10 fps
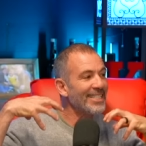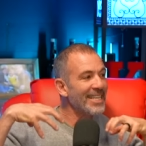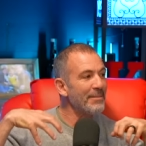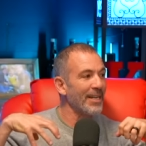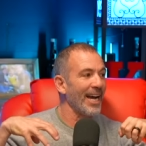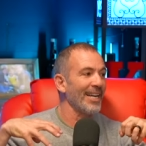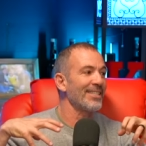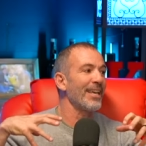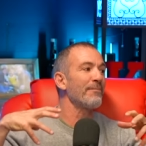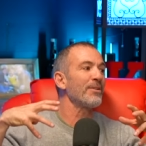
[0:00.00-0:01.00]
demonized.
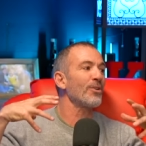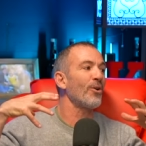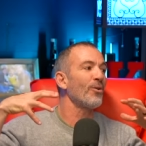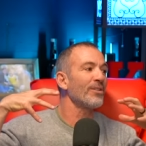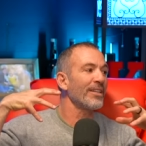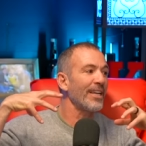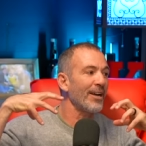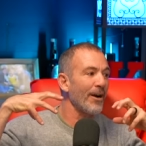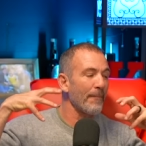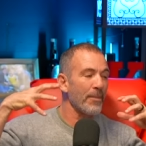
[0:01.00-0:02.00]
They've been told that they
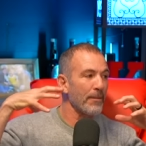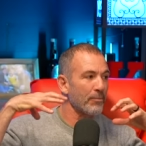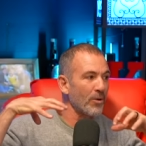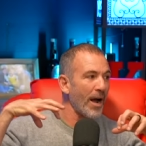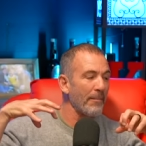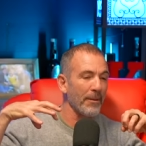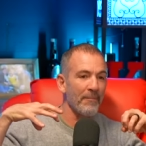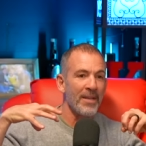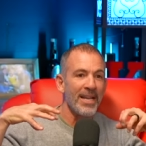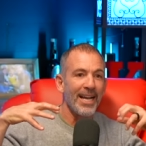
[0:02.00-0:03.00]
are the problem,
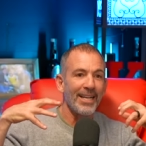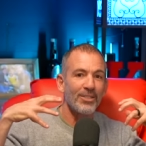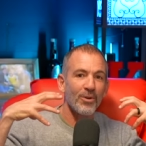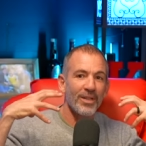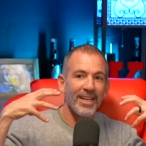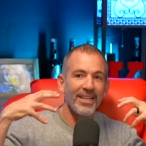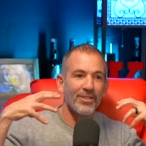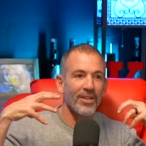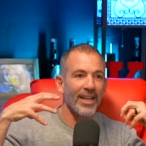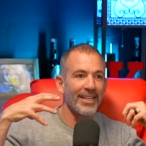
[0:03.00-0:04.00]
and so kids
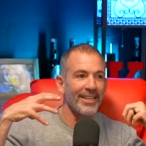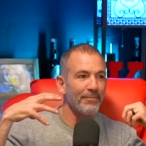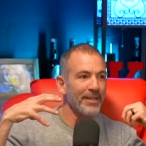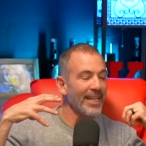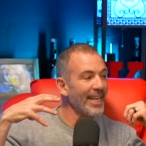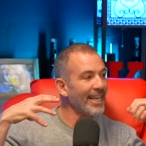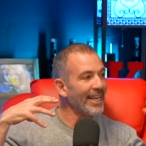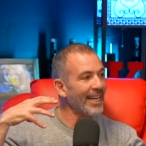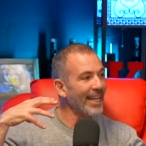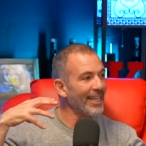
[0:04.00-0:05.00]
are like. But then they get
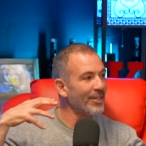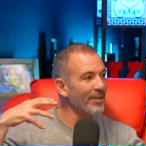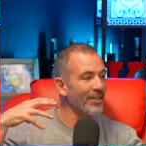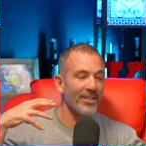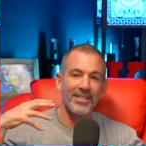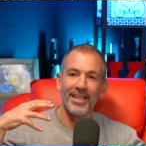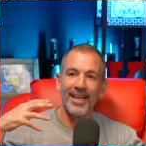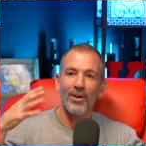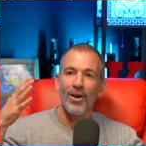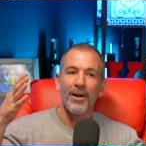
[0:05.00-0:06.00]
a guy like you, and they're listening
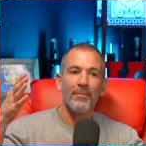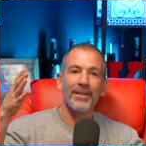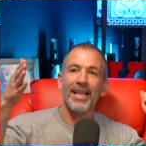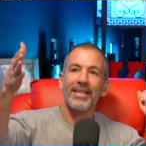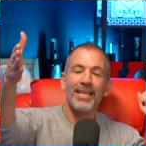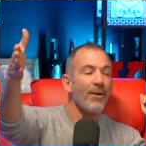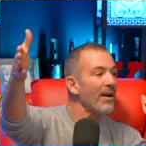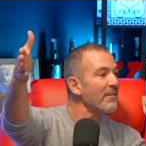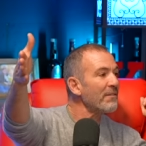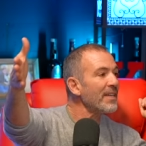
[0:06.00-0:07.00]
like, but that's how I
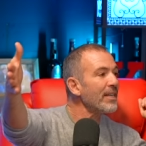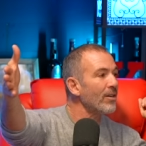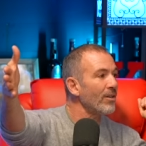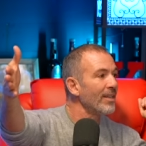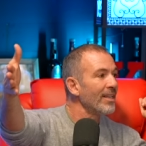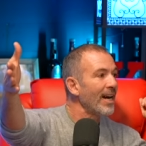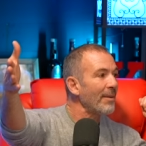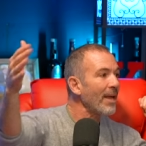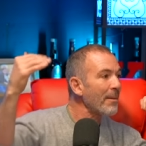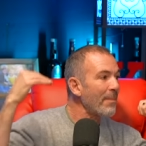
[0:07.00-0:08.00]
feel. I'm
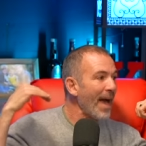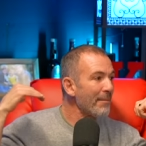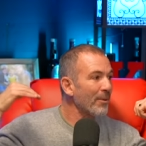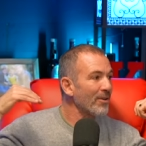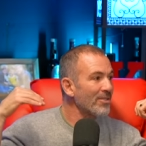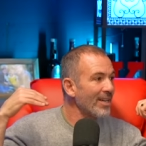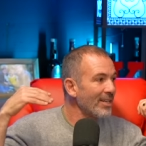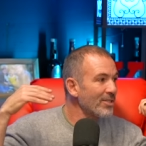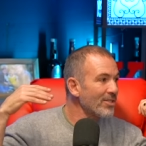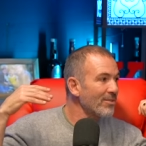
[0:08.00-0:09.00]
not a bad person. I
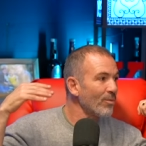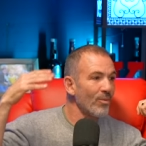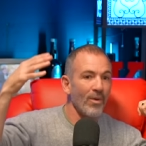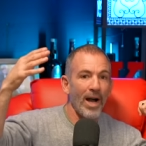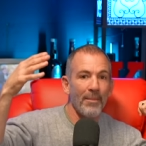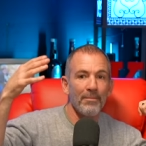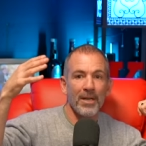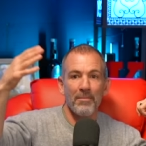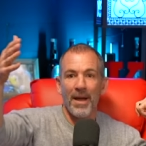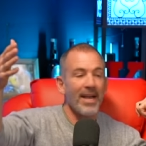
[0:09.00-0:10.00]
just I'm
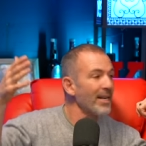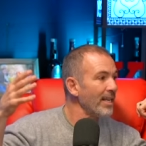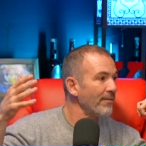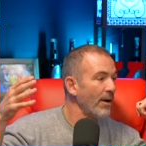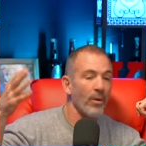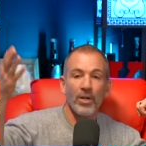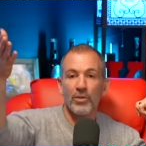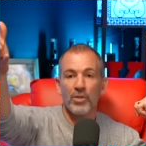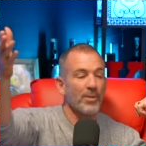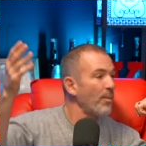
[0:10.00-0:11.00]
competitive. I want to
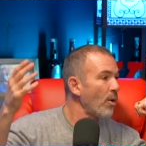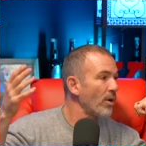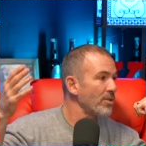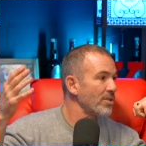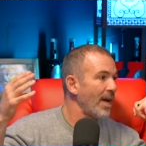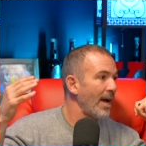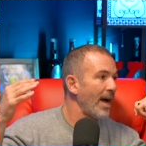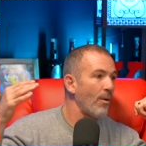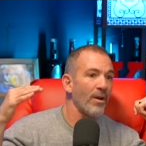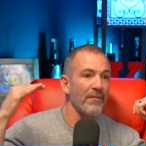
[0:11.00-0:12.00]
do sports. I,
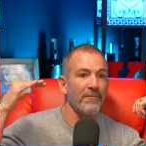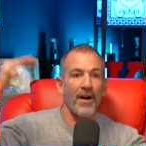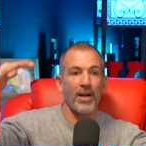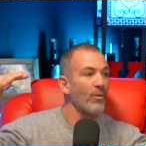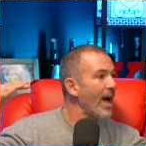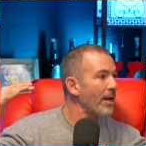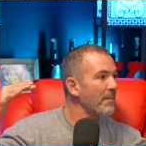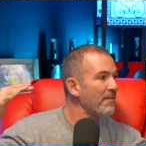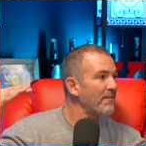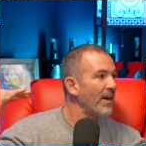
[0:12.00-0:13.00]
I want to fuck around and
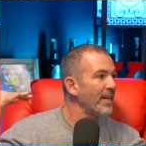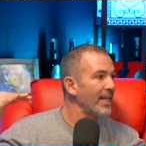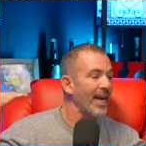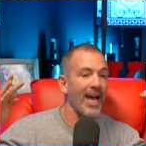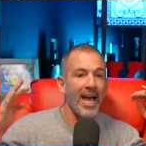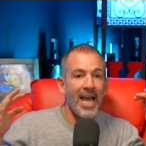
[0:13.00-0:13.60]
be funny. I